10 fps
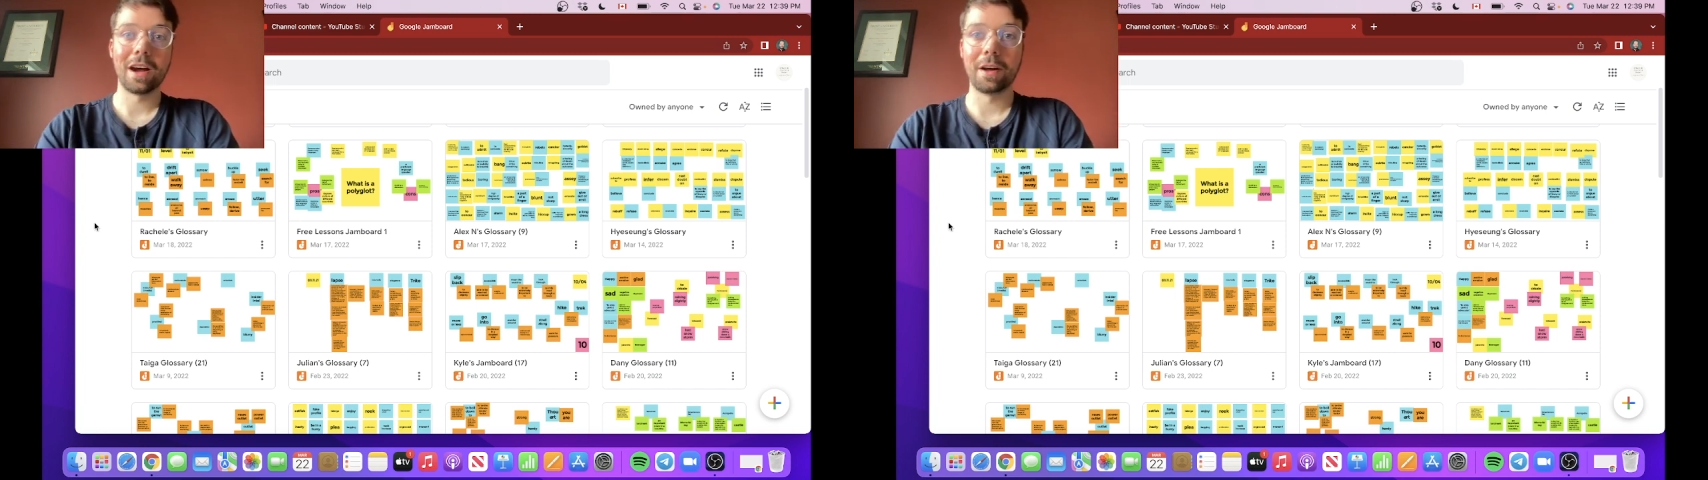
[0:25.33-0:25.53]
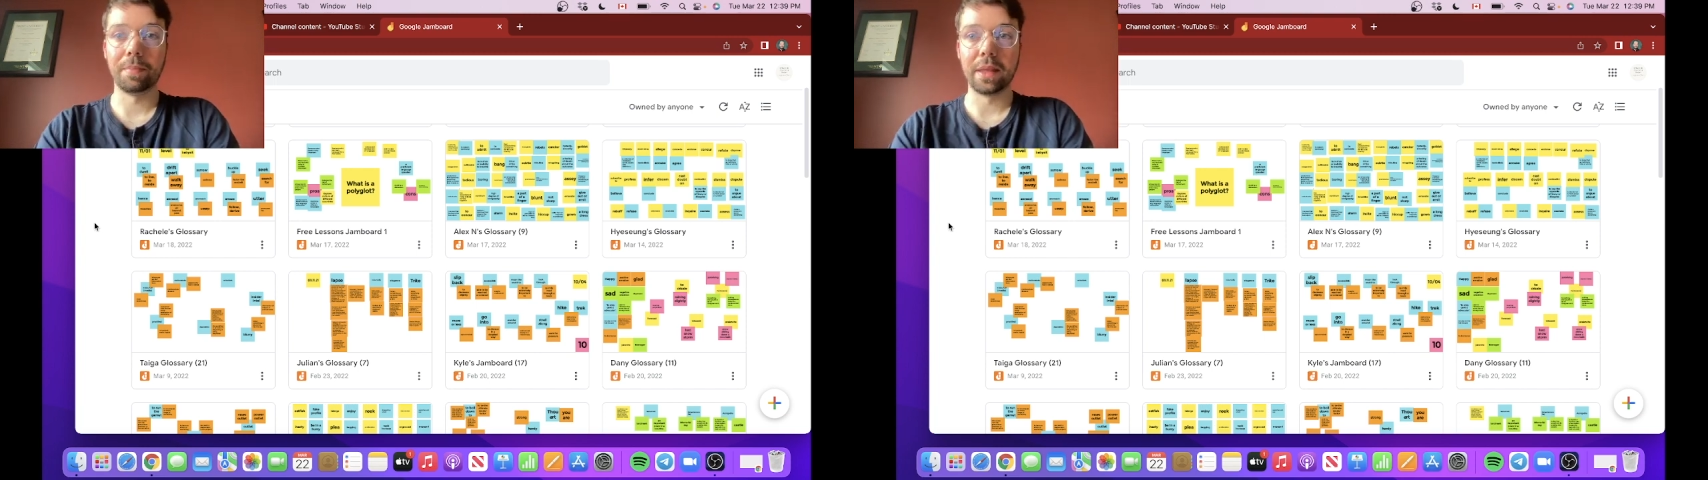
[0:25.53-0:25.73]

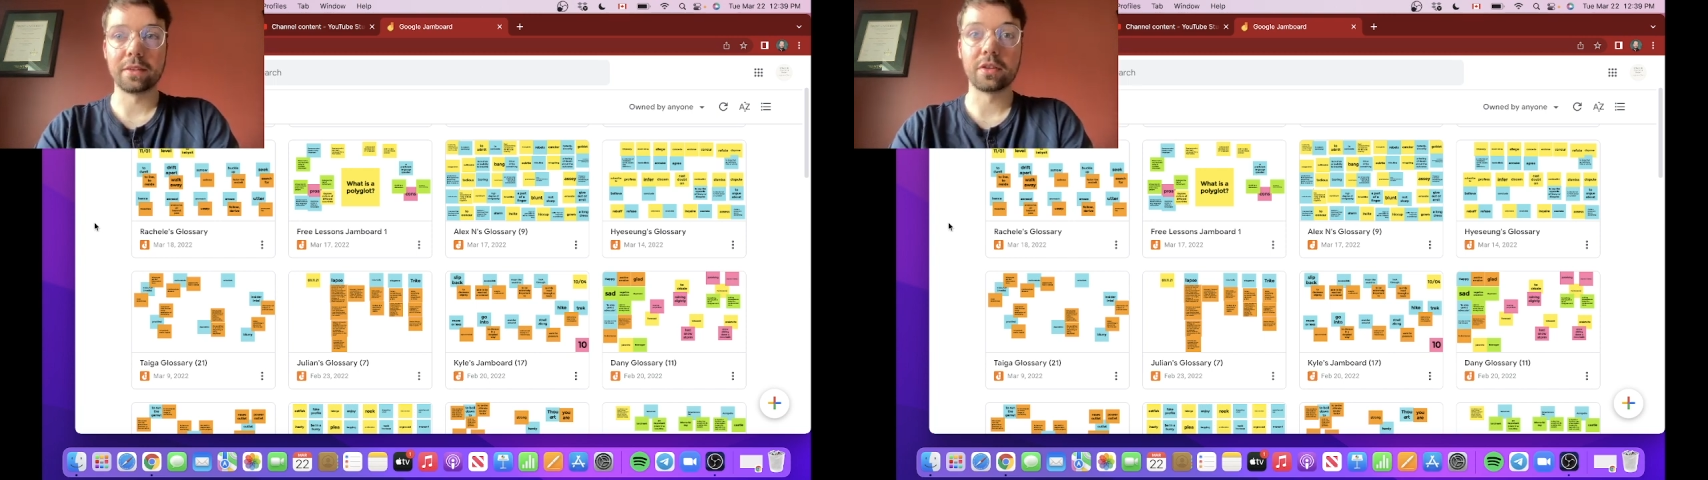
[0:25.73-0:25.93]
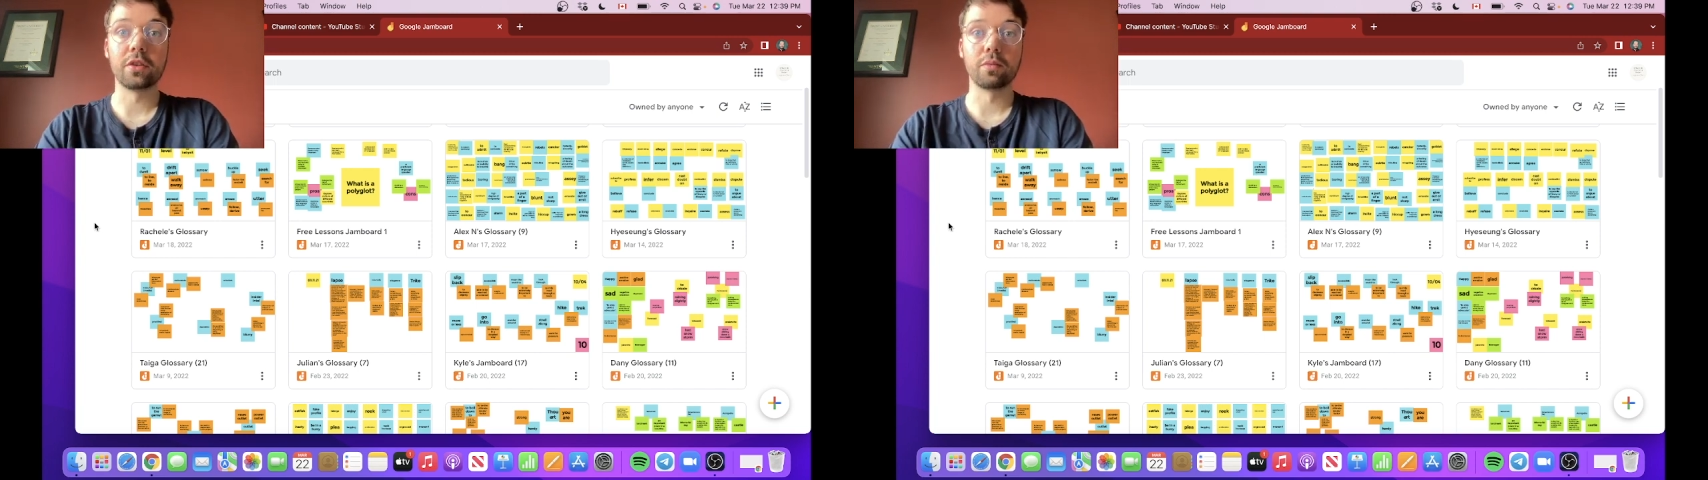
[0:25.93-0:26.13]

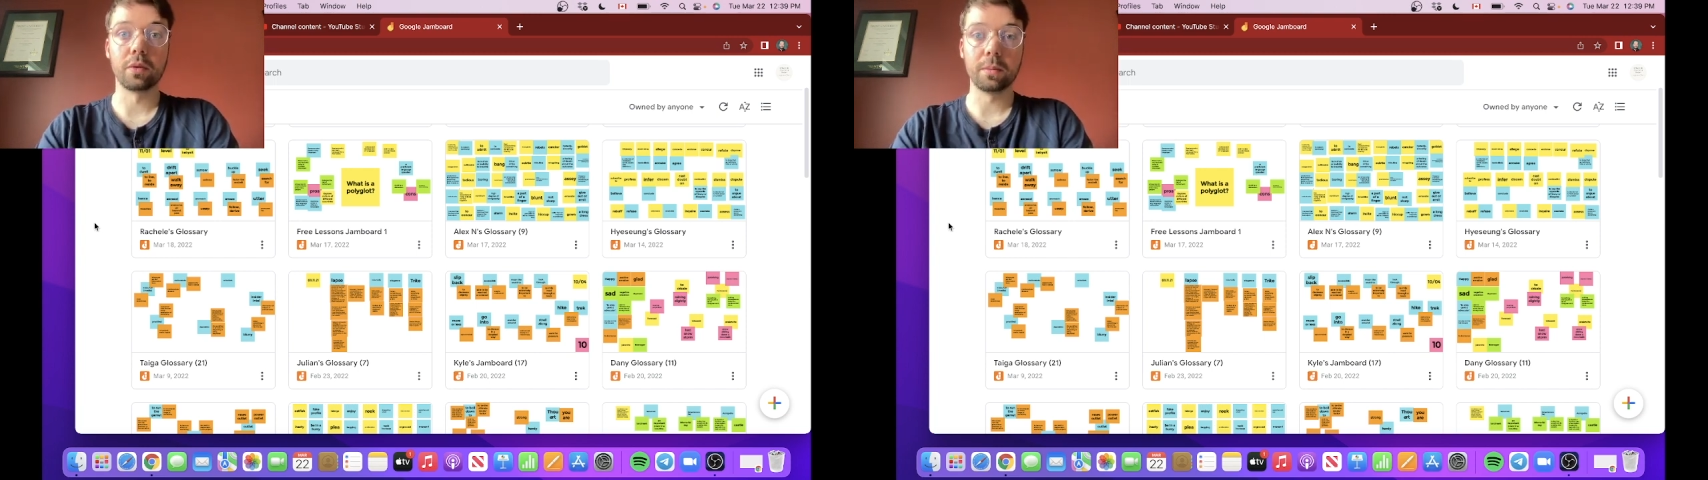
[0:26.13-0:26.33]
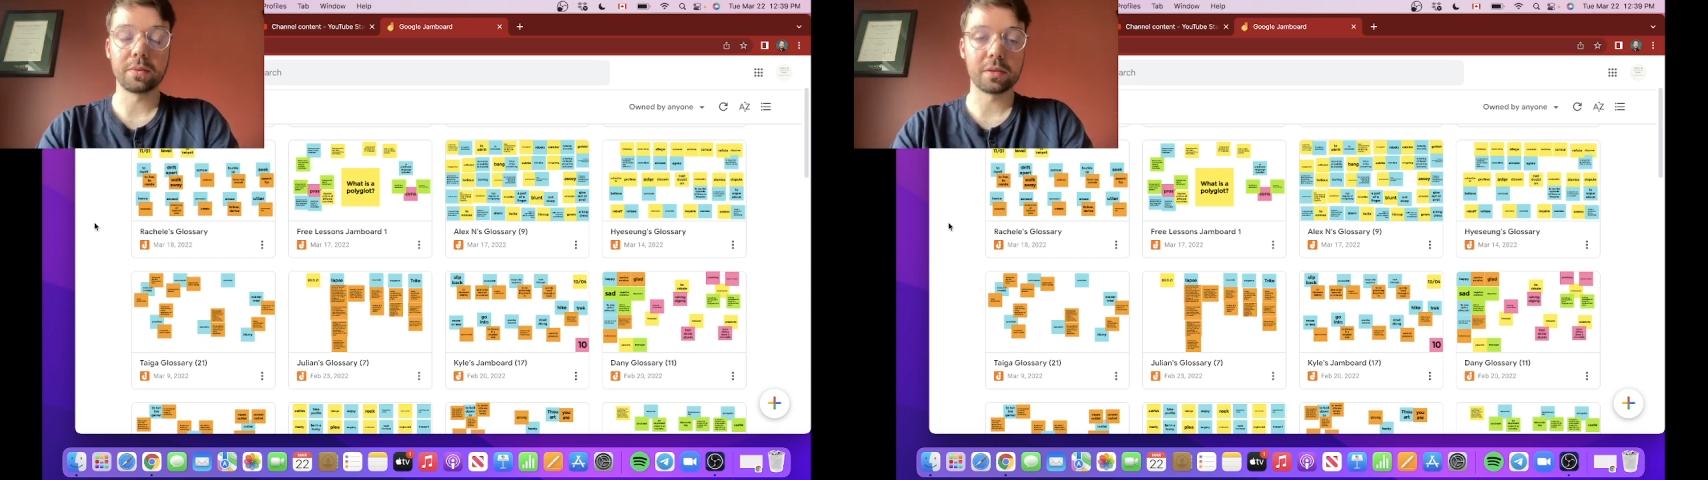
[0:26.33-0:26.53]
to
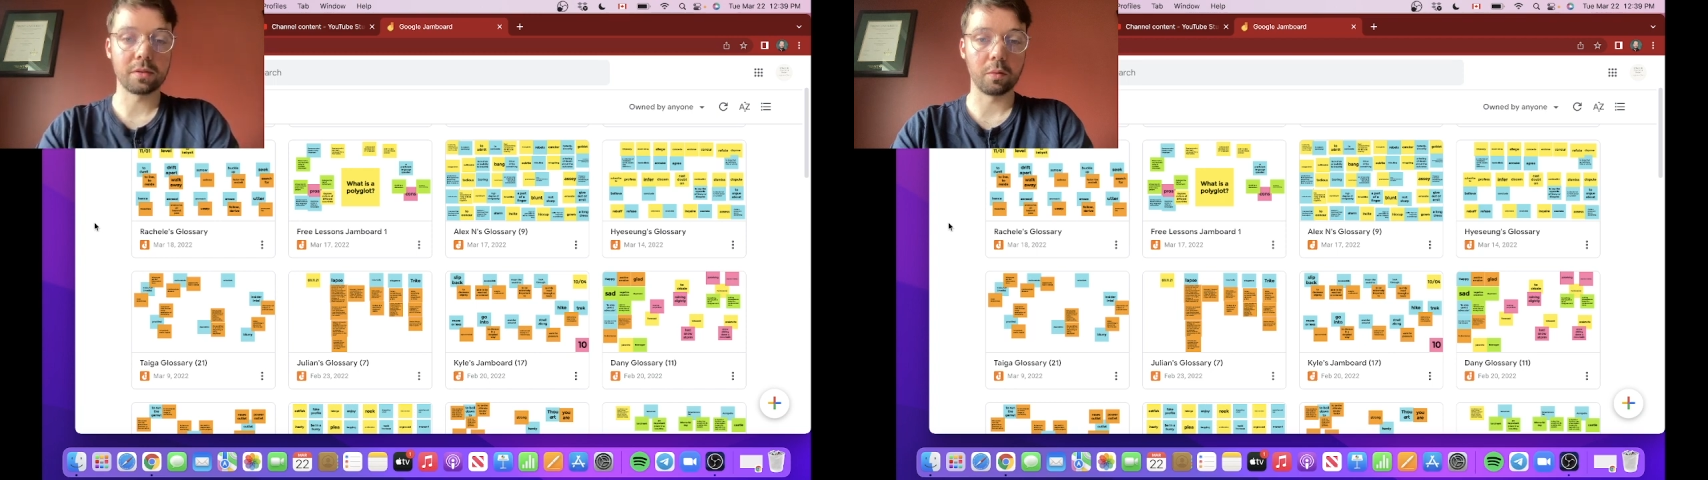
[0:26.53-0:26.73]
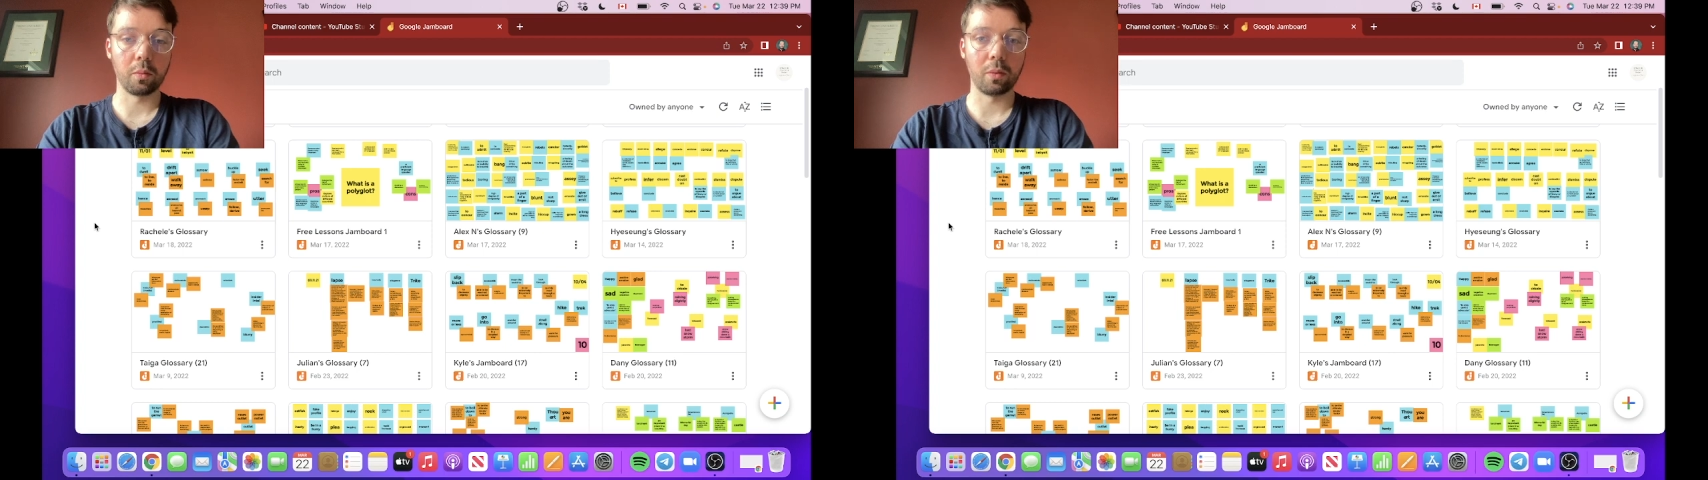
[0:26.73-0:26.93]
groups,